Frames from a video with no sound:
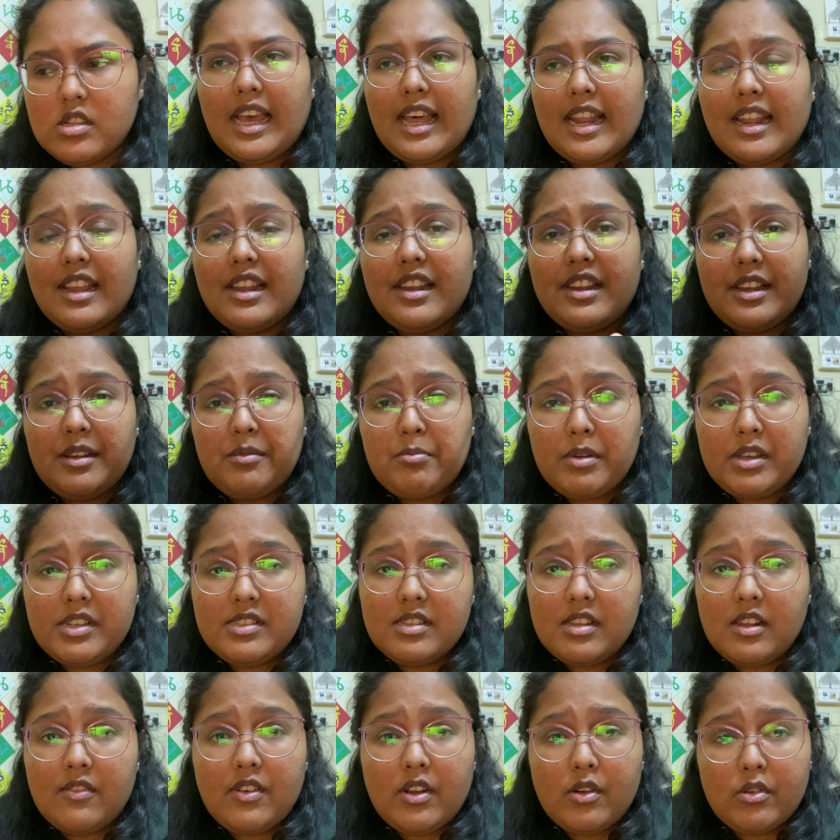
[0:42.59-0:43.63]
And I rate
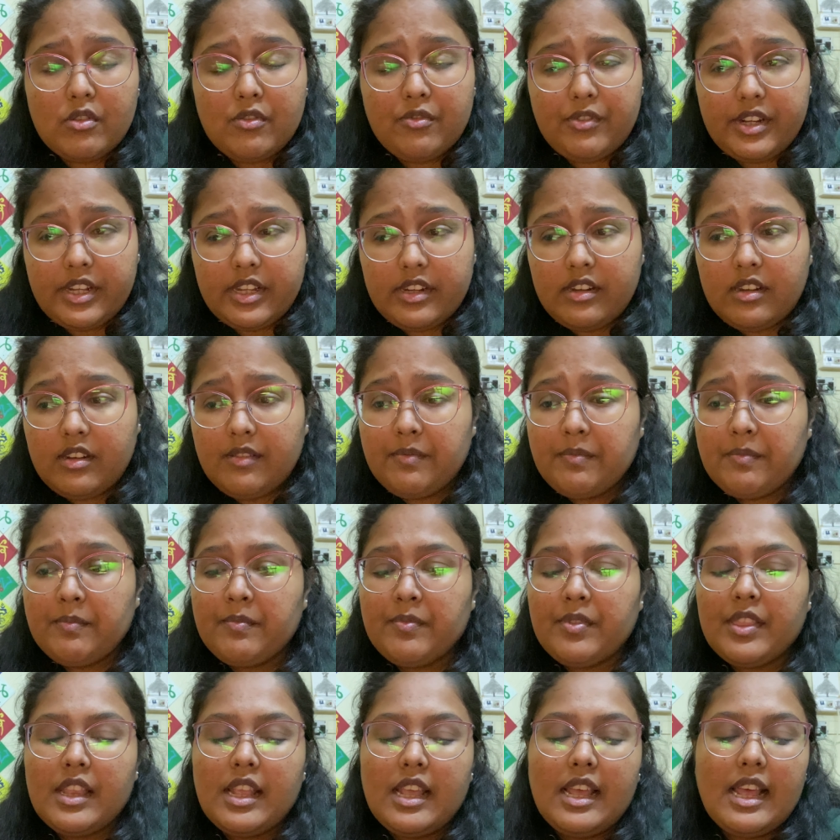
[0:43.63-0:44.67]
myself out of ten.
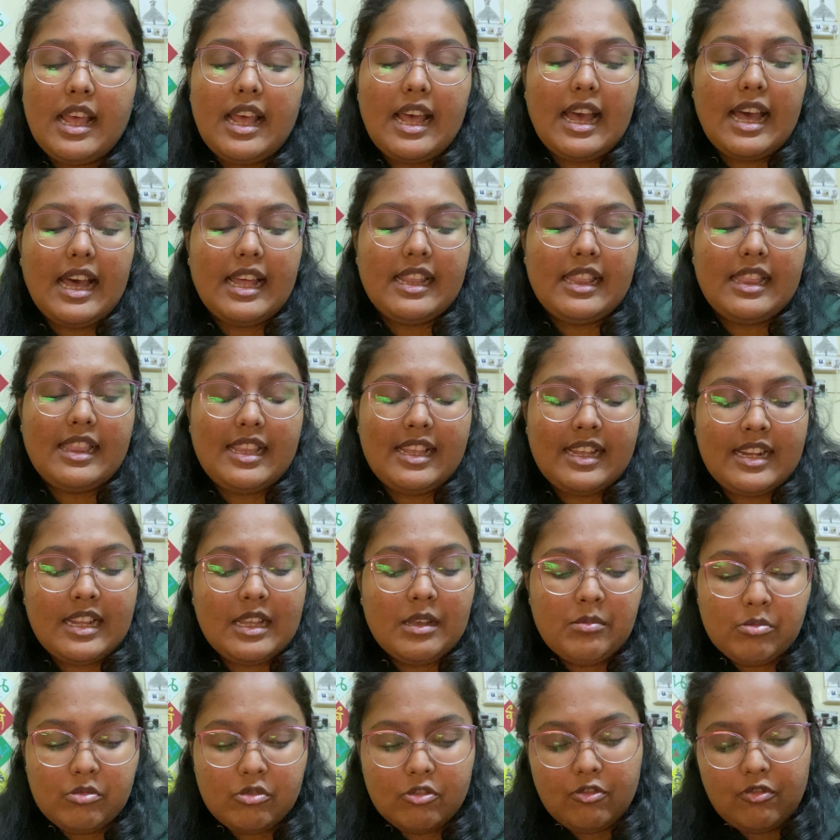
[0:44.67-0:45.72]
And then I
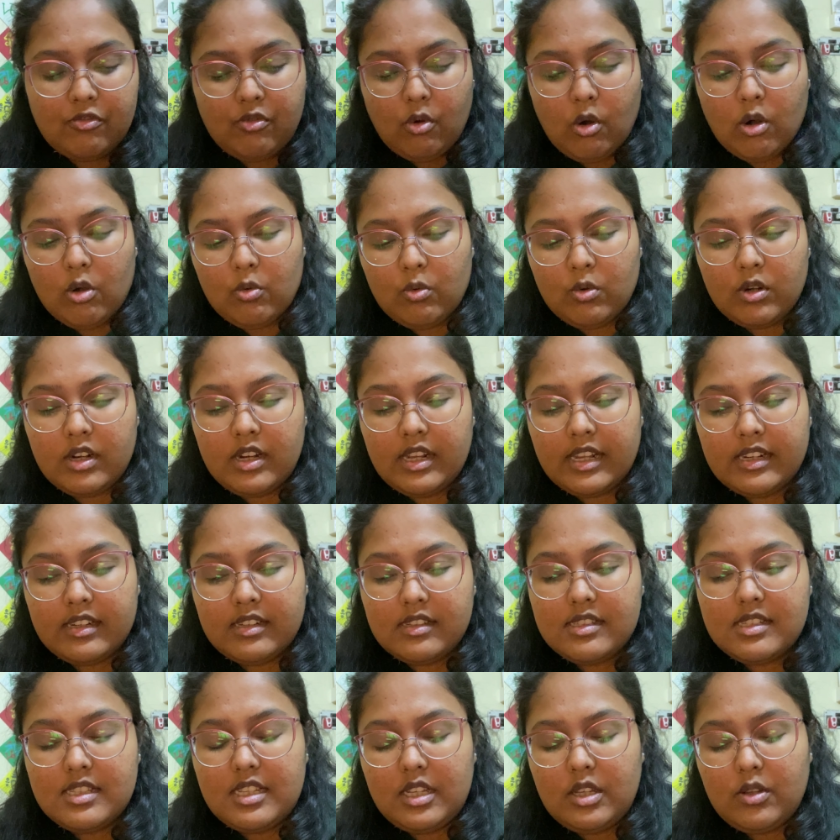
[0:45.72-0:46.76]
move forward and
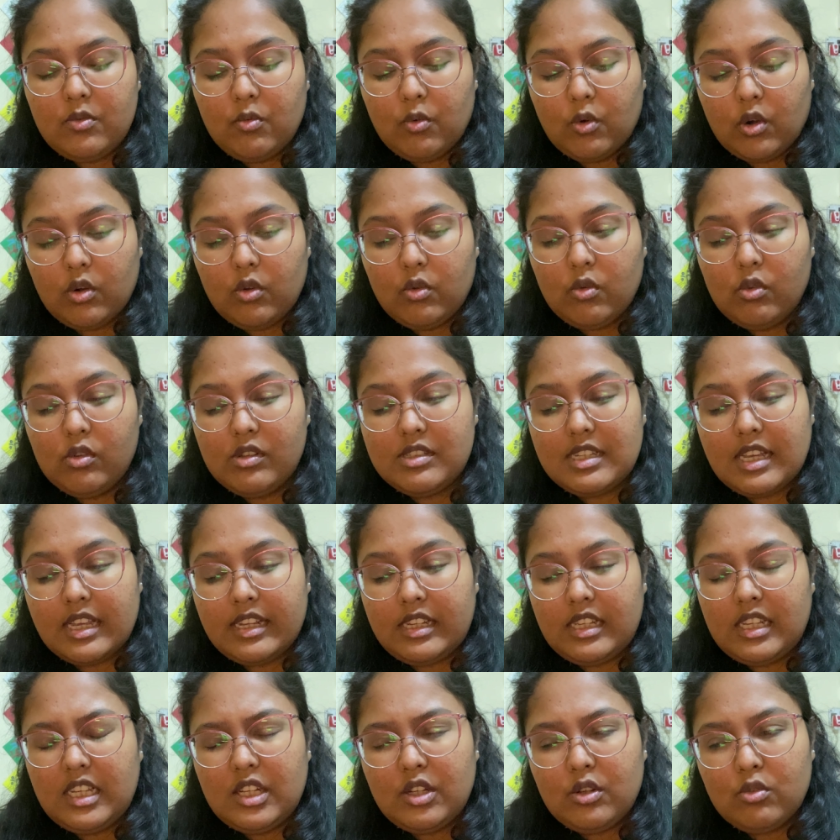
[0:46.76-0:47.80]
see what goals I
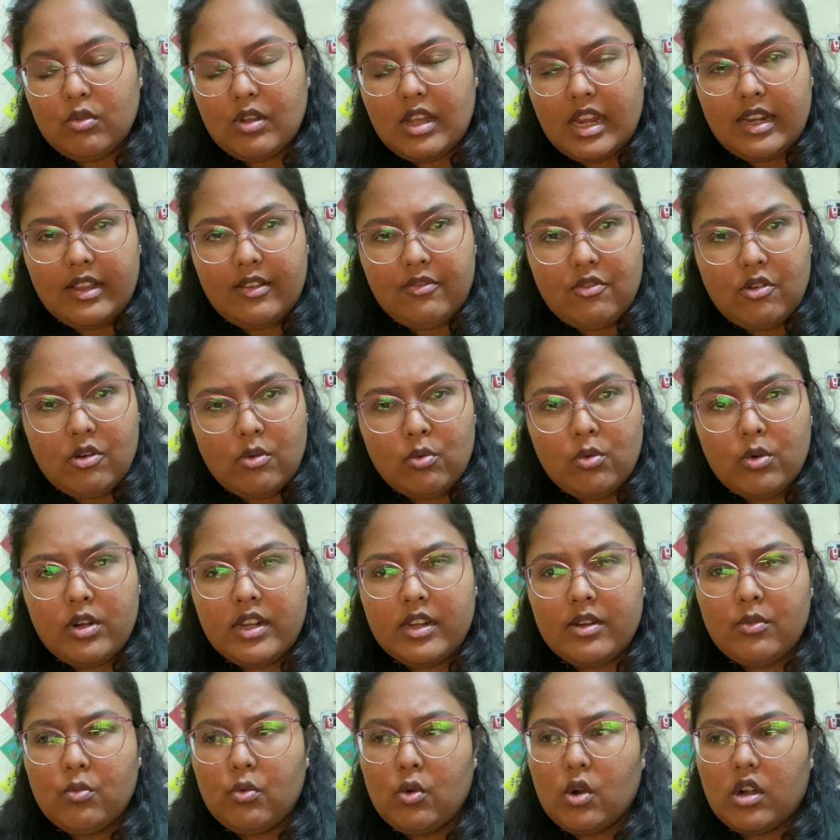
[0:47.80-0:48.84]
need to carry forward
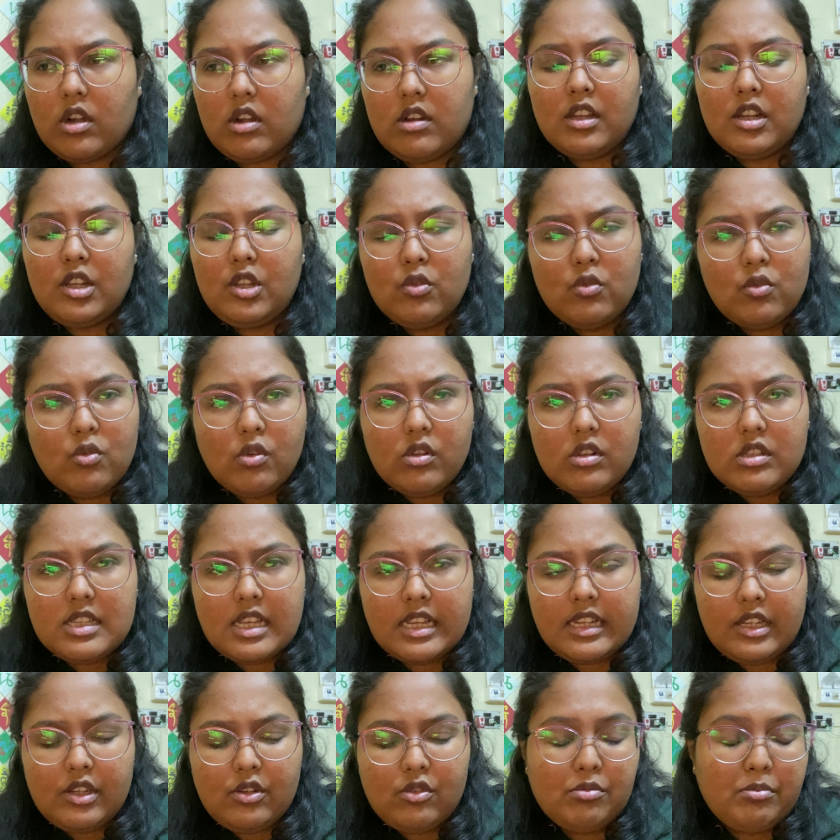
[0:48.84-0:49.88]
and what new goals I
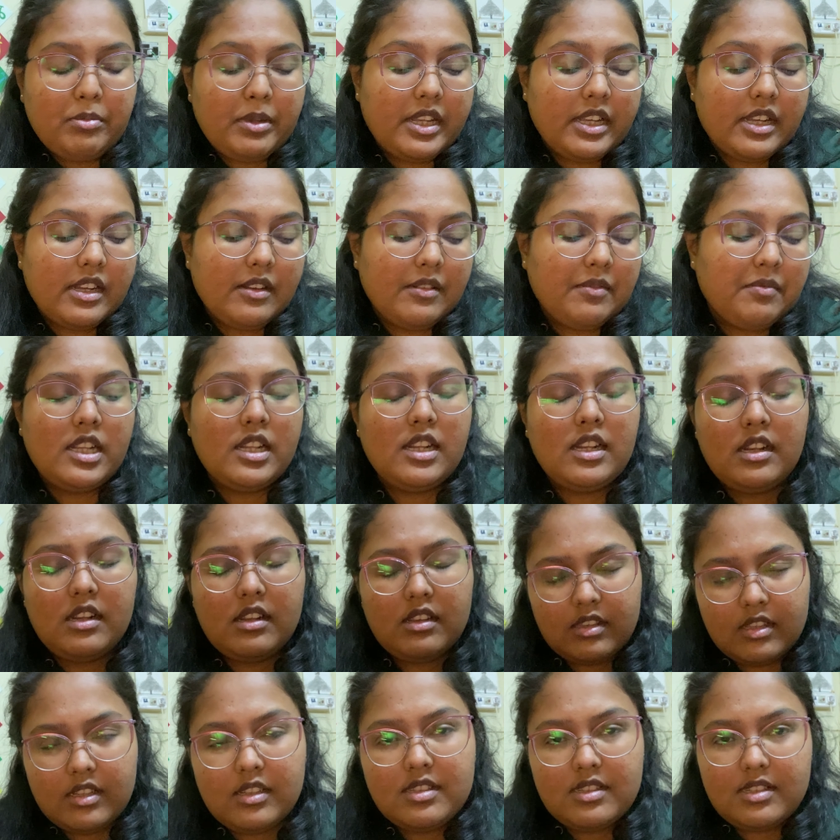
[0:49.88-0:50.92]
need to make. Till
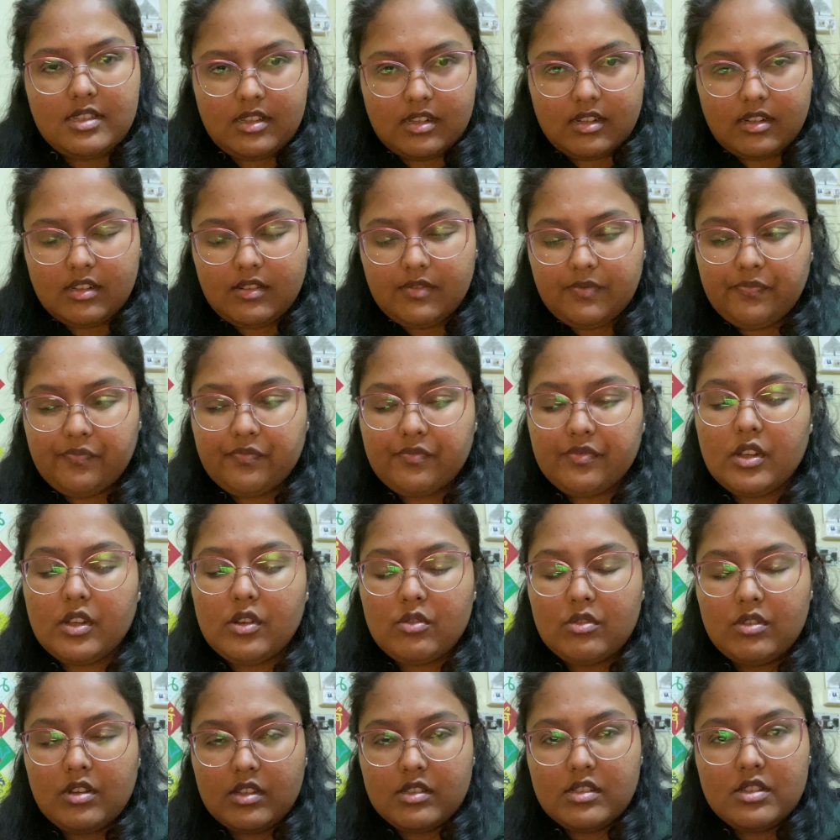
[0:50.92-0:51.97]
this year,
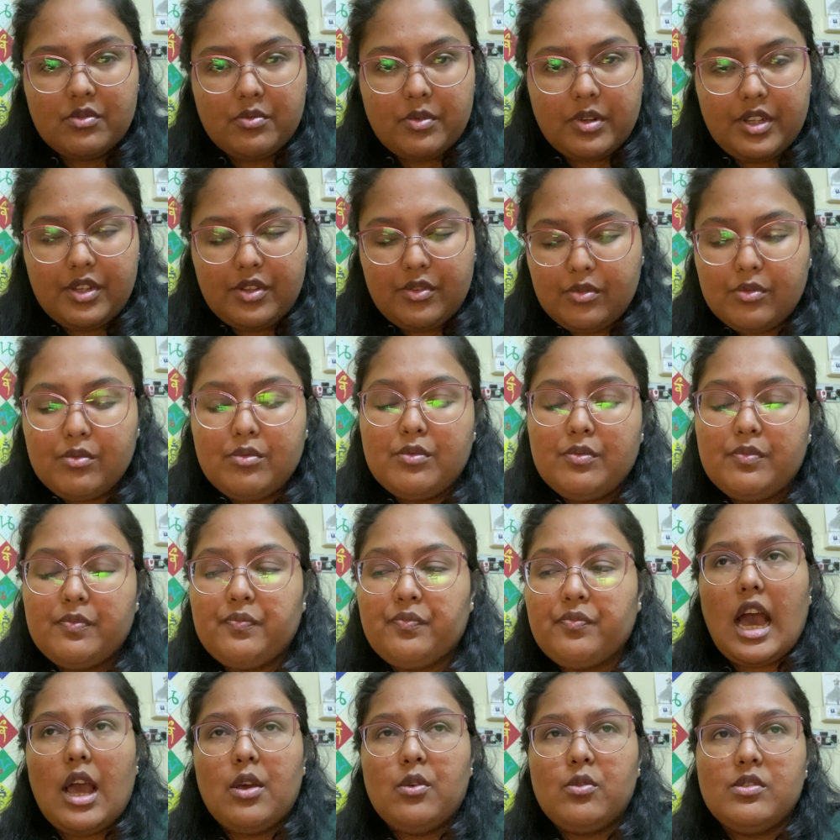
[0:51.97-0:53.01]
twenty twenty-two,
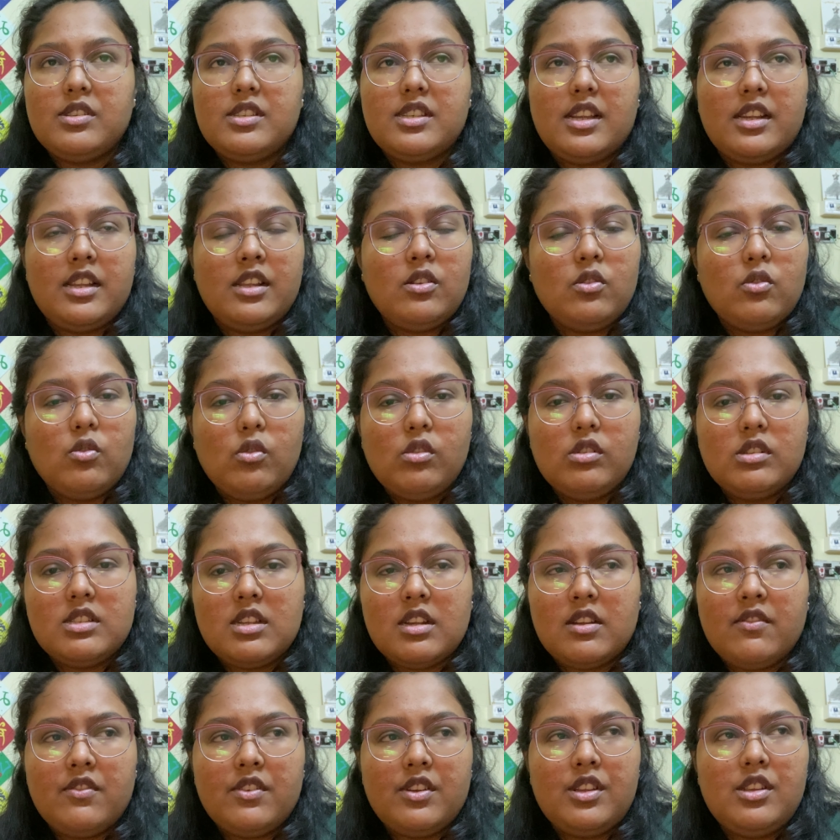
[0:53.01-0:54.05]
I was setting goals in
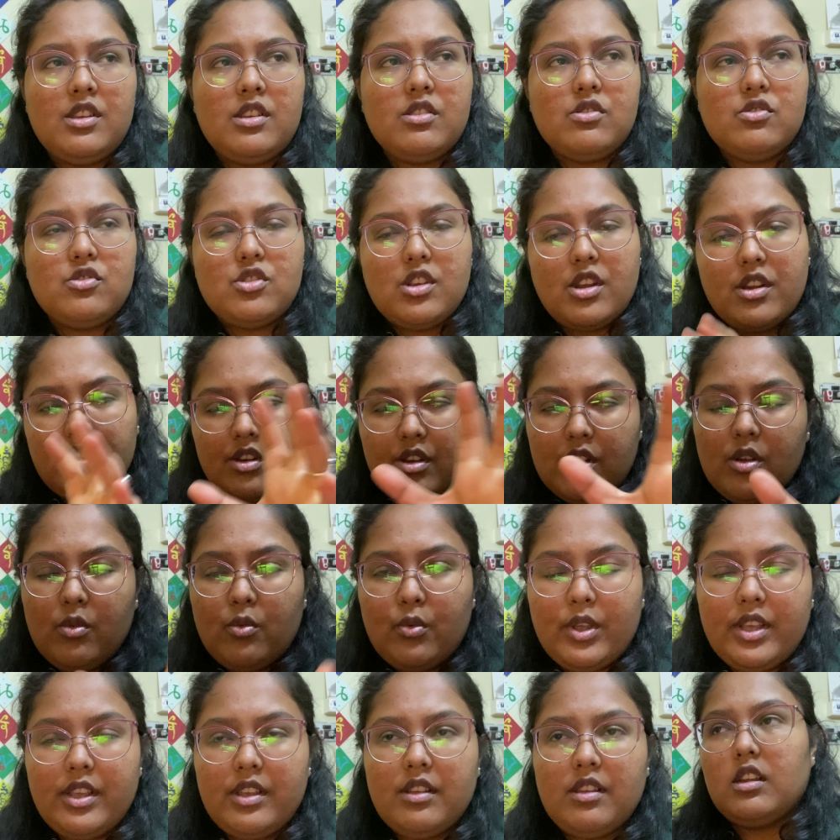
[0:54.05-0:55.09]
a very general
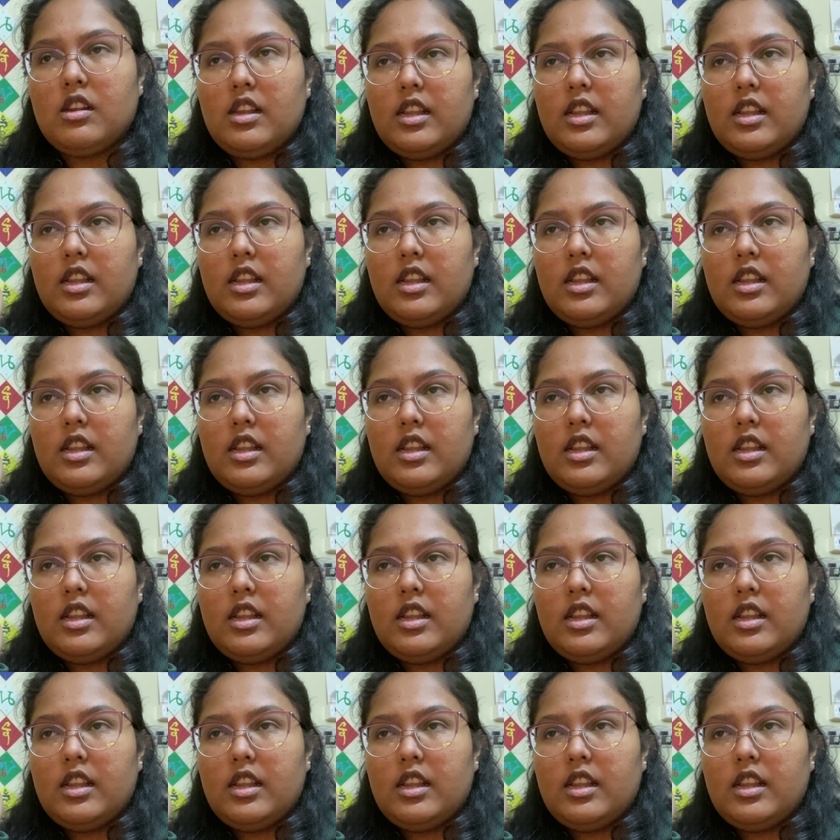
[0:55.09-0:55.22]
way.